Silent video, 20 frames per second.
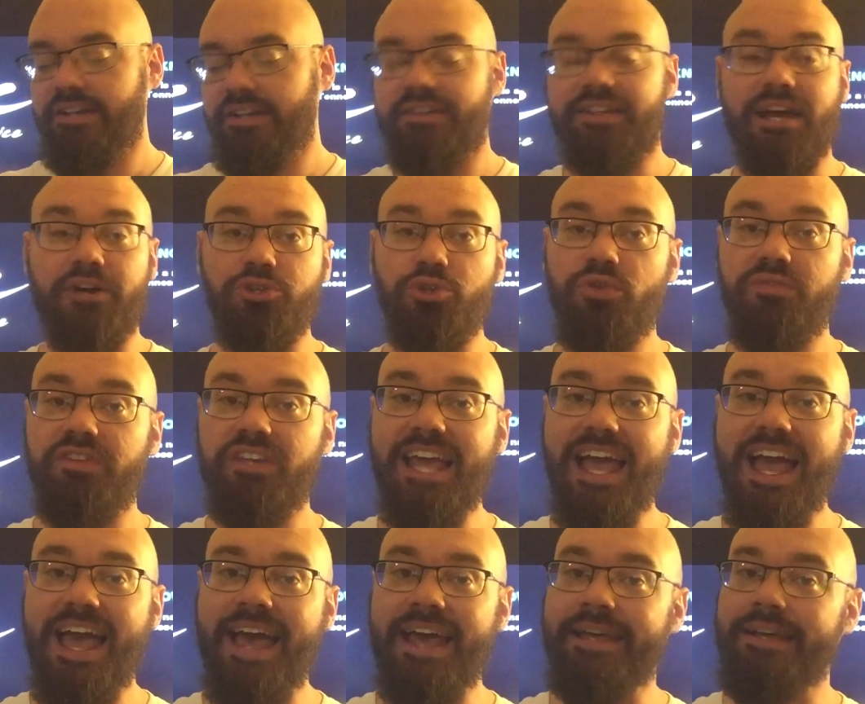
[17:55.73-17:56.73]
Now,
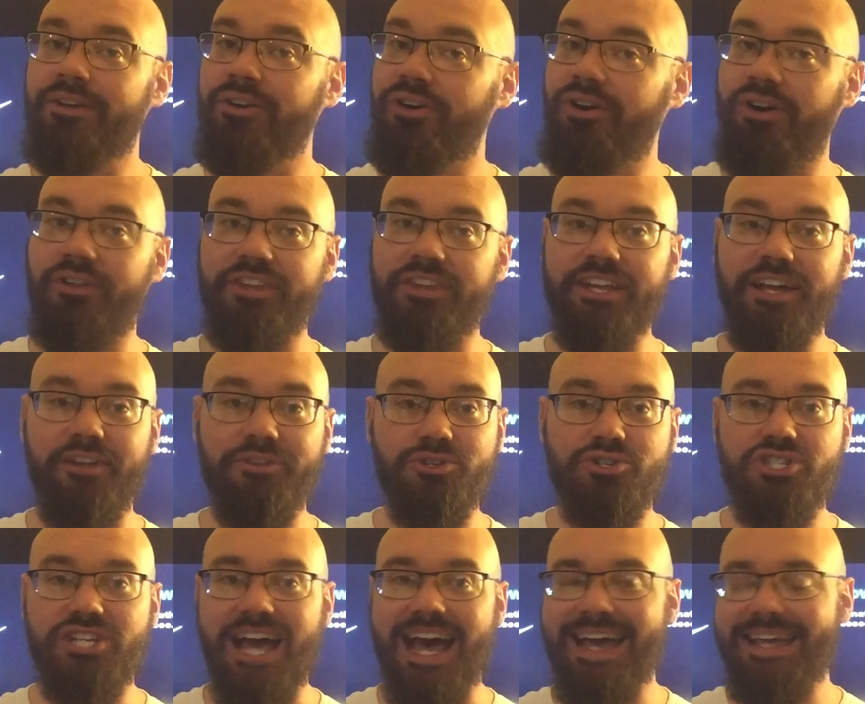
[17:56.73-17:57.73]
UVA, on the other
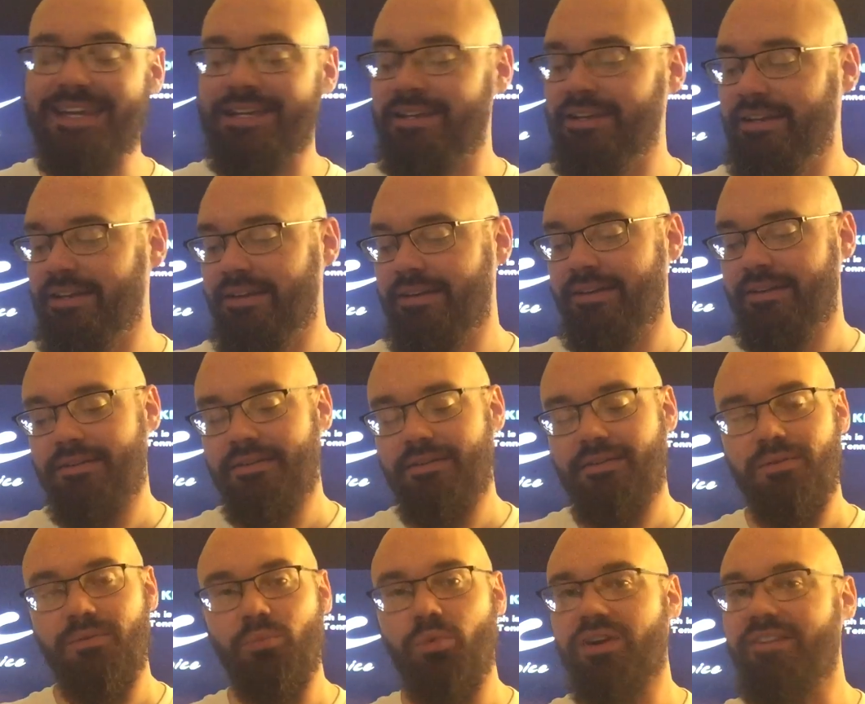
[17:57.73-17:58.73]
side,
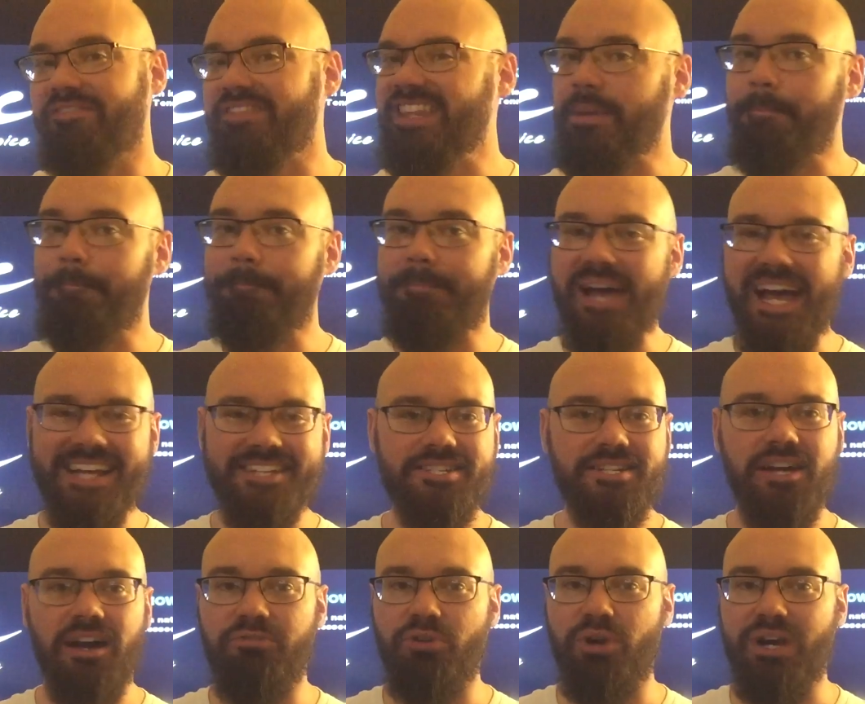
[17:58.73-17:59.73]
one of the
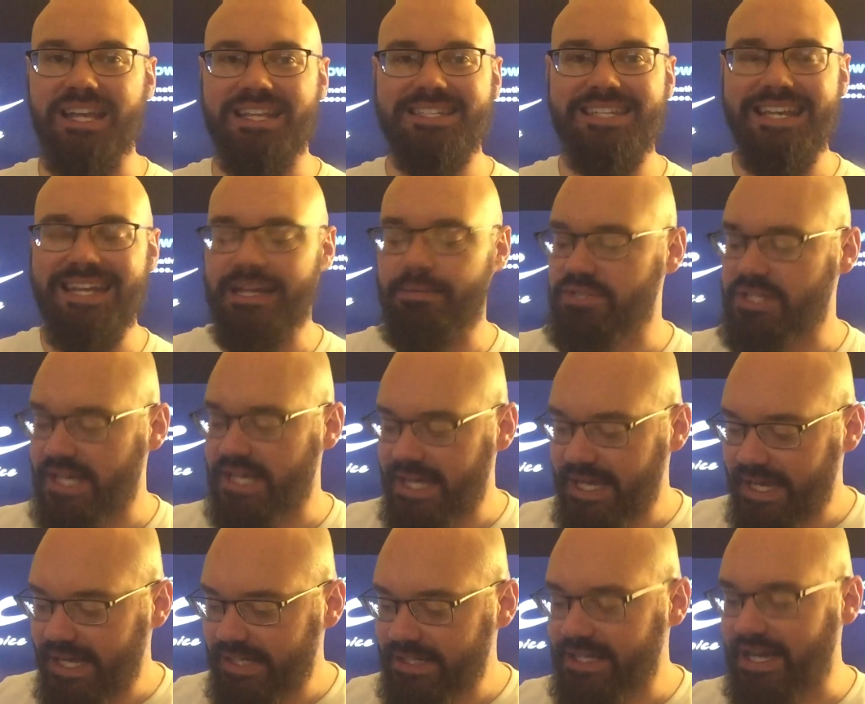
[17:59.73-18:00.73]
best covering teams
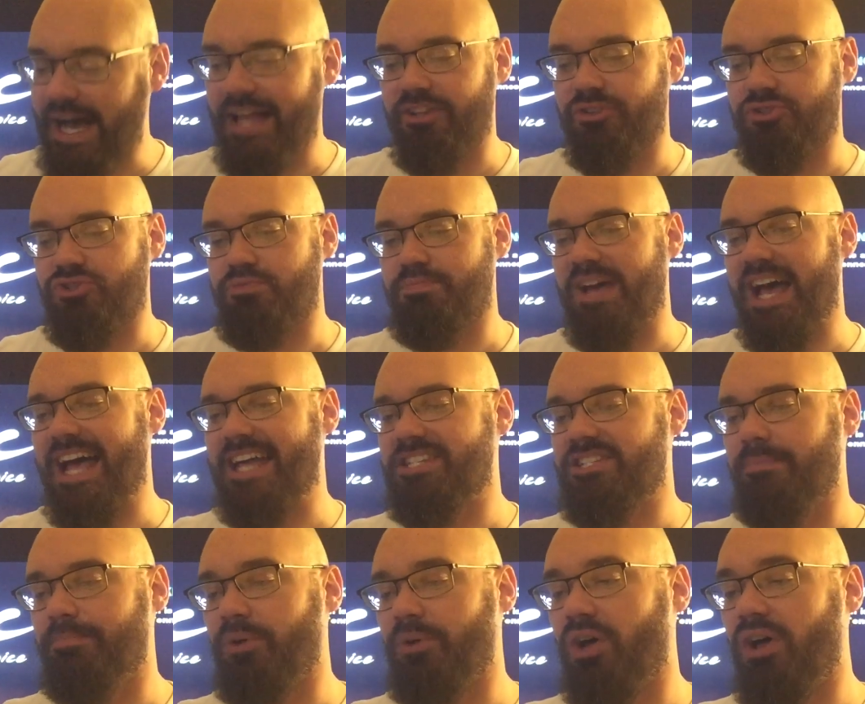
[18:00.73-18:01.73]
in college
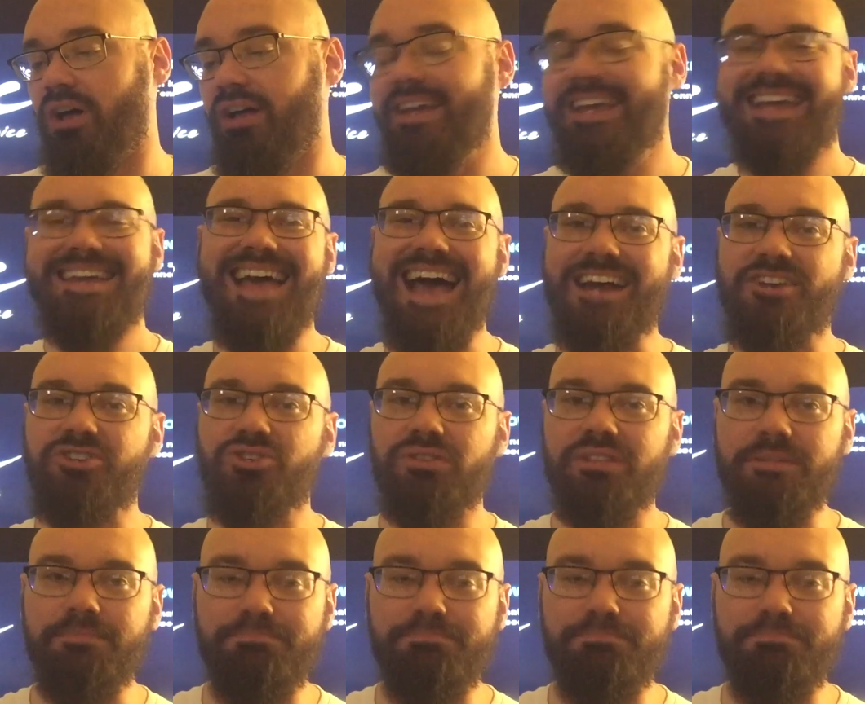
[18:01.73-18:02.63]
basketball, actually